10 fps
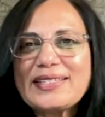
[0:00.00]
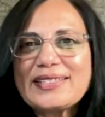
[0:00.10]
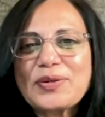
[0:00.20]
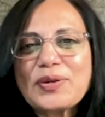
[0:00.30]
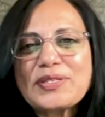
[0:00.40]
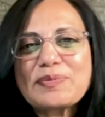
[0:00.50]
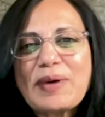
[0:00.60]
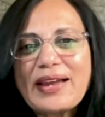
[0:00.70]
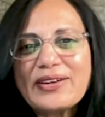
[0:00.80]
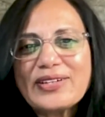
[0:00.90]
is so
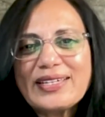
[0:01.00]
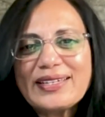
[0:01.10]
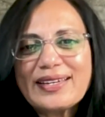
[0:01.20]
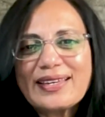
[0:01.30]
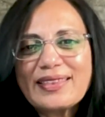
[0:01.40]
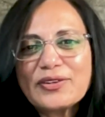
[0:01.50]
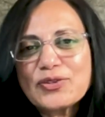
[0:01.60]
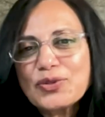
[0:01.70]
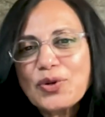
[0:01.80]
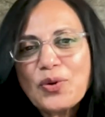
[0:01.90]
inspiring, and
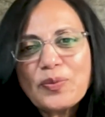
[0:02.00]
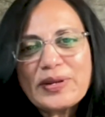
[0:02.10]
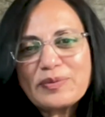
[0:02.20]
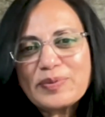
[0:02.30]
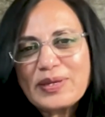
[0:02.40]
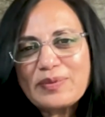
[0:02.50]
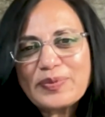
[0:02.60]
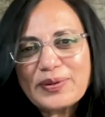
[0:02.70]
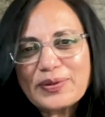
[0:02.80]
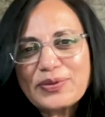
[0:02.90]
there's so many
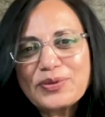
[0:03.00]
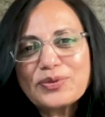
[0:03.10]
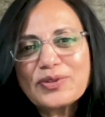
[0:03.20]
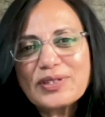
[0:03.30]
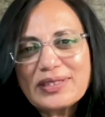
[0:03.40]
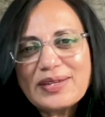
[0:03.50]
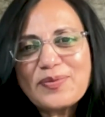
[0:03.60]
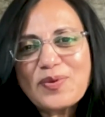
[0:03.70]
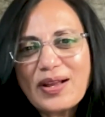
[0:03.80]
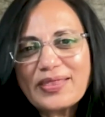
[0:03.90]
people who really
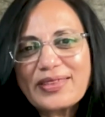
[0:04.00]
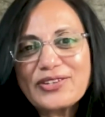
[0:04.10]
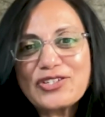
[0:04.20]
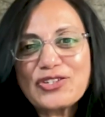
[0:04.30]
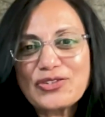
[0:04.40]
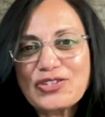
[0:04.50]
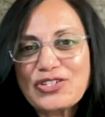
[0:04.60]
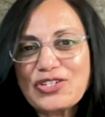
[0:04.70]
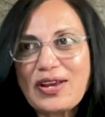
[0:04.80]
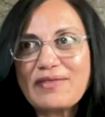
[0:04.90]
want their
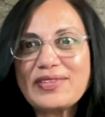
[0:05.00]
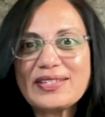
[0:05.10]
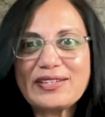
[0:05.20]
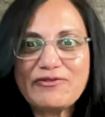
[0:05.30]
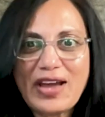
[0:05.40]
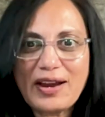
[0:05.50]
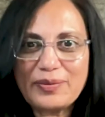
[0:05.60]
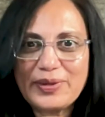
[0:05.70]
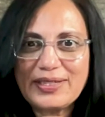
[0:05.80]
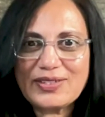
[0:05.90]
children to have this
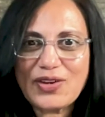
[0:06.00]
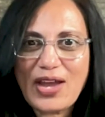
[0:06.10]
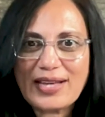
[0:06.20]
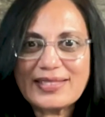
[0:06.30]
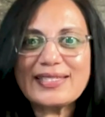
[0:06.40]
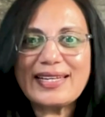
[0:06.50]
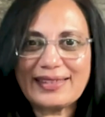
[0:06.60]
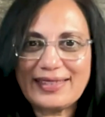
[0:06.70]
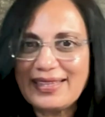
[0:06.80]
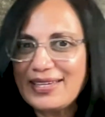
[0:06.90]
environment. So
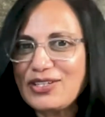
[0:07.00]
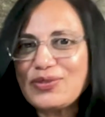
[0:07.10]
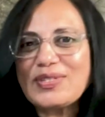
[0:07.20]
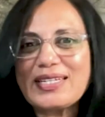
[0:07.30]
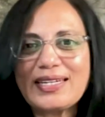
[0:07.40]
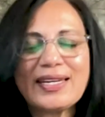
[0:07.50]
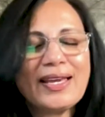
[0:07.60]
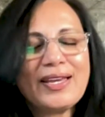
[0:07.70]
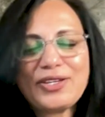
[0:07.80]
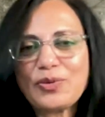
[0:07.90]
accidentally, like you did,
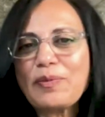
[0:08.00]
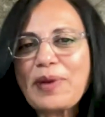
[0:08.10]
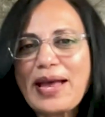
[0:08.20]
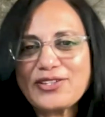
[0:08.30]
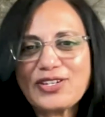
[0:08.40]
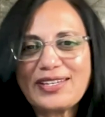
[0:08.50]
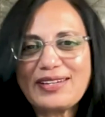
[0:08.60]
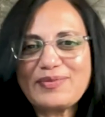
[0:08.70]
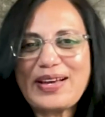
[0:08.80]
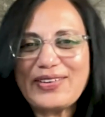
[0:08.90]
you were passionate
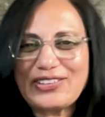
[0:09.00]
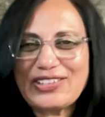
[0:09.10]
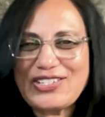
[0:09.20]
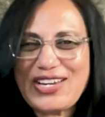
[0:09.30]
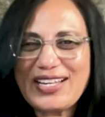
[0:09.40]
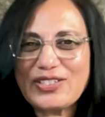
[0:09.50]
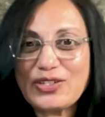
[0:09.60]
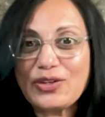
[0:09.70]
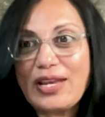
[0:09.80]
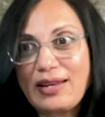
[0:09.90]
about early
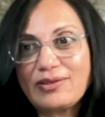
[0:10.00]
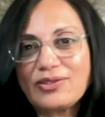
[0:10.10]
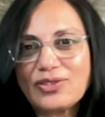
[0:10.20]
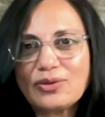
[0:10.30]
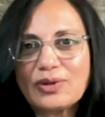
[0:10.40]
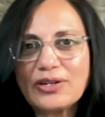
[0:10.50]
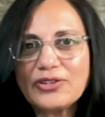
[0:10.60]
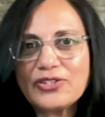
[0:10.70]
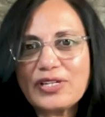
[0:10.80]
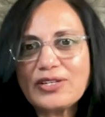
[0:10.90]
childhood and to
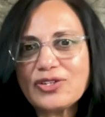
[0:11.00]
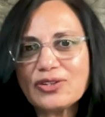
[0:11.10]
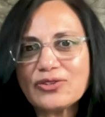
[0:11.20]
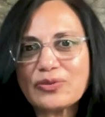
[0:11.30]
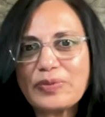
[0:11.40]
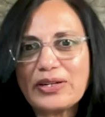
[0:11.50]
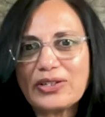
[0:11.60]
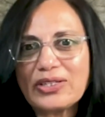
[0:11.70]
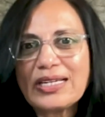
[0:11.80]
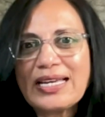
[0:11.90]
understand children
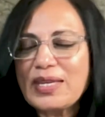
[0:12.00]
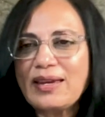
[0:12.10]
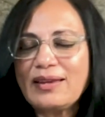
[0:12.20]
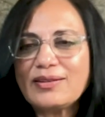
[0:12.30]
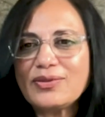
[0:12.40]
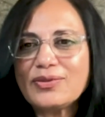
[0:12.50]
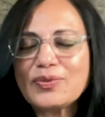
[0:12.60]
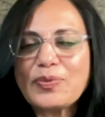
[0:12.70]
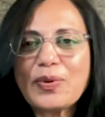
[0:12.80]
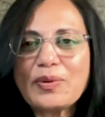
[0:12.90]
better. And you
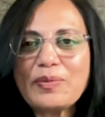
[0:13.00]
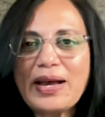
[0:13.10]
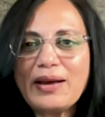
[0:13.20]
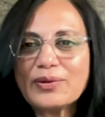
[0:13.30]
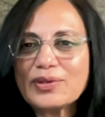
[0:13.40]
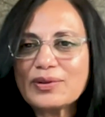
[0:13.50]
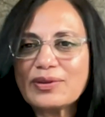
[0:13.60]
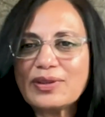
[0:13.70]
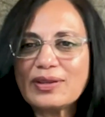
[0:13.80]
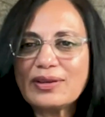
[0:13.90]
spoke about
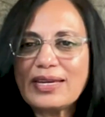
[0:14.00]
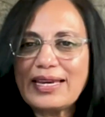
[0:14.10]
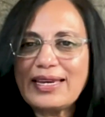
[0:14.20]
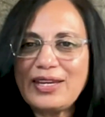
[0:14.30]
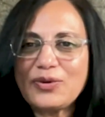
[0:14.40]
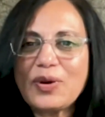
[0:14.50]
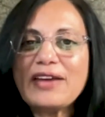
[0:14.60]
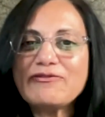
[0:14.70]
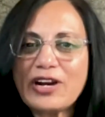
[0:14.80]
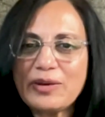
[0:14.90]
the A to I
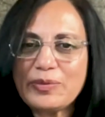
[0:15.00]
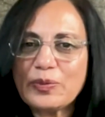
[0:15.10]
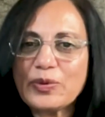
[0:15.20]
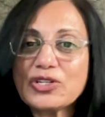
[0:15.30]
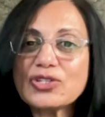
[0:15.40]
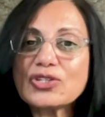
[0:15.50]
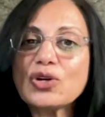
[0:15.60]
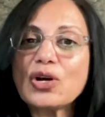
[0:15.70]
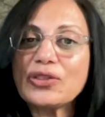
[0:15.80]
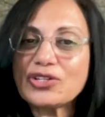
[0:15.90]
environment, which is
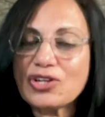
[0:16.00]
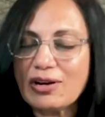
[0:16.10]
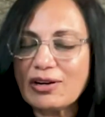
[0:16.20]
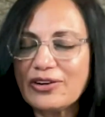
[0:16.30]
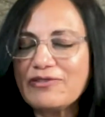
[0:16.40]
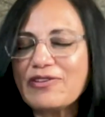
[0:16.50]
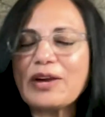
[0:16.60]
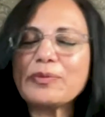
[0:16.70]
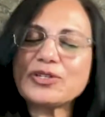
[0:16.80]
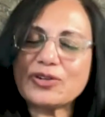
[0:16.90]
called the toddler
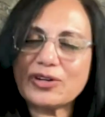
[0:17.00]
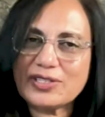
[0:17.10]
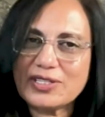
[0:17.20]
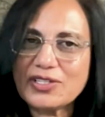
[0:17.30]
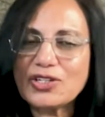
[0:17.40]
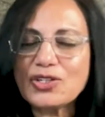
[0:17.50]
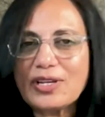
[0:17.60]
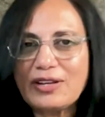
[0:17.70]
environment, or assistant to